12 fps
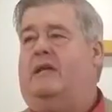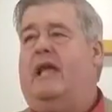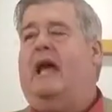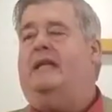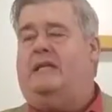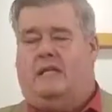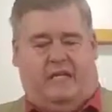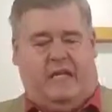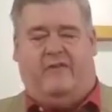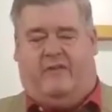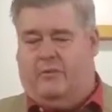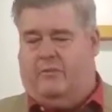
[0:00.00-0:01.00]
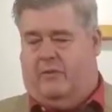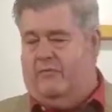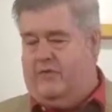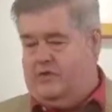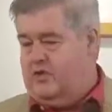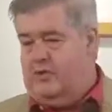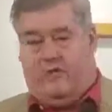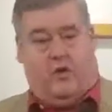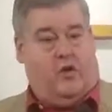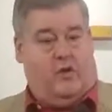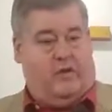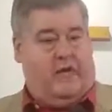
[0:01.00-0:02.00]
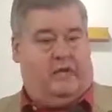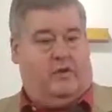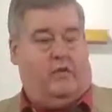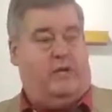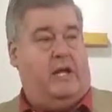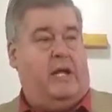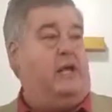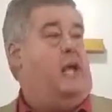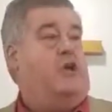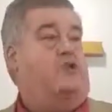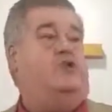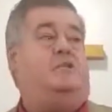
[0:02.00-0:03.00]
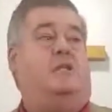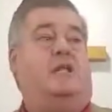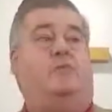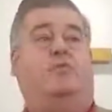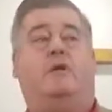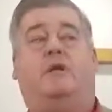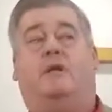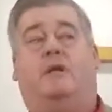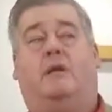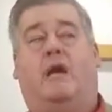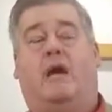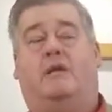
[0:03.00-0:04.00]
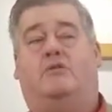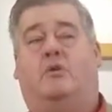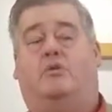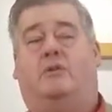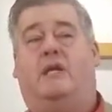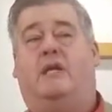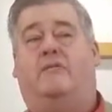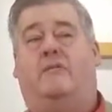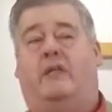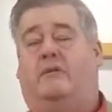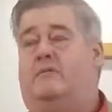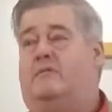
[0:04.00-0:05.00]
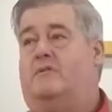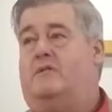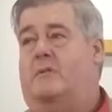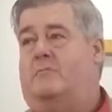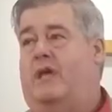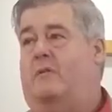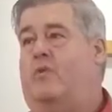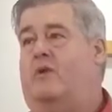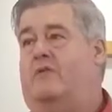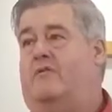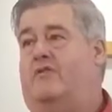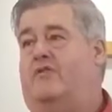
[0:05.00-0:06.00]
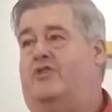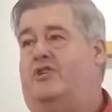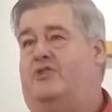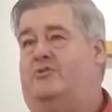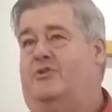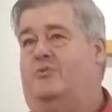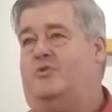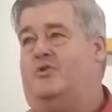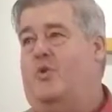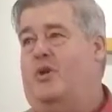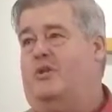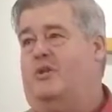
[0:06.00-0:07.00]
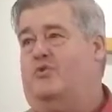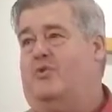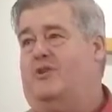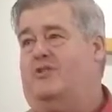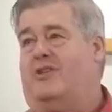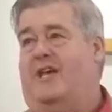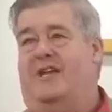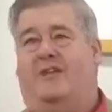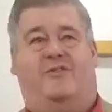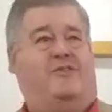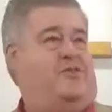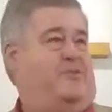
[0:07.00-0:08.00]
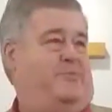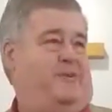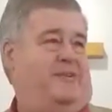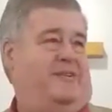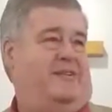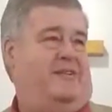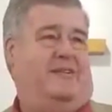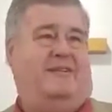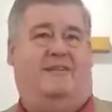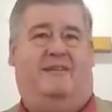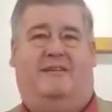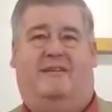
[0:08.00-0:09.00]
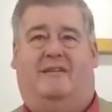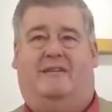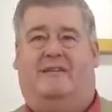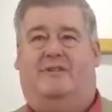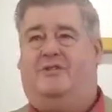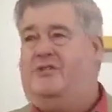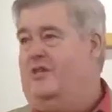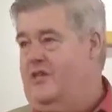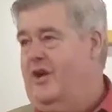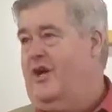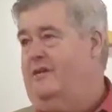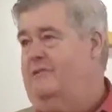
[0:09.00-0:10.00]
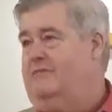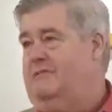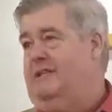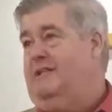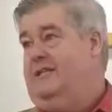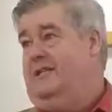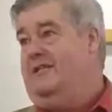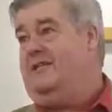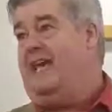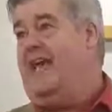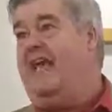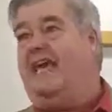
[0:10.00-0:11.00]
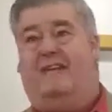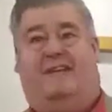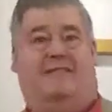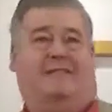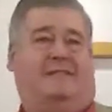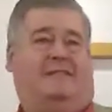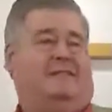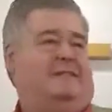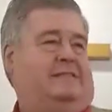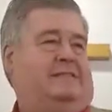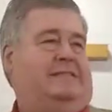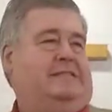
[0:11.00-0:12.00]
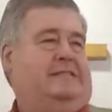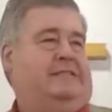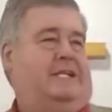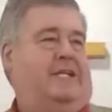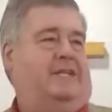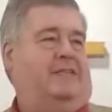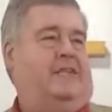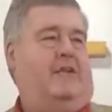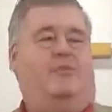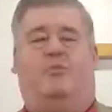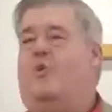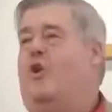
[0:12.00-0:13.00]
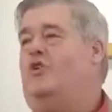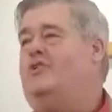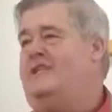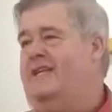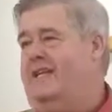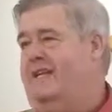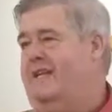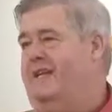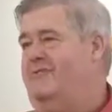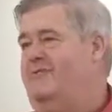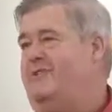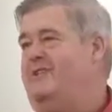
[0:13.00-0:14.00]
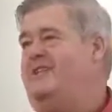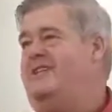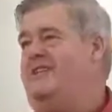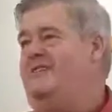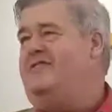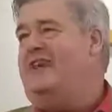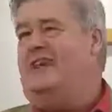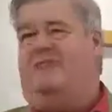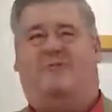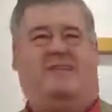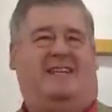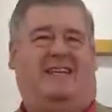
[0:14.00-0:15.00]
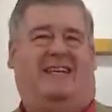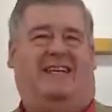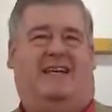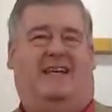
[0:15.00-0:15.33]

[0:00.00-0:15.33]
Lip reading: God didn't give him the vision of all that going on. Just like when God told Eve that someday one of her children was going to crush the head of the serpent. She thought, that's Cain. No, wrong seed. He was of the seed of Satan, wasn't he?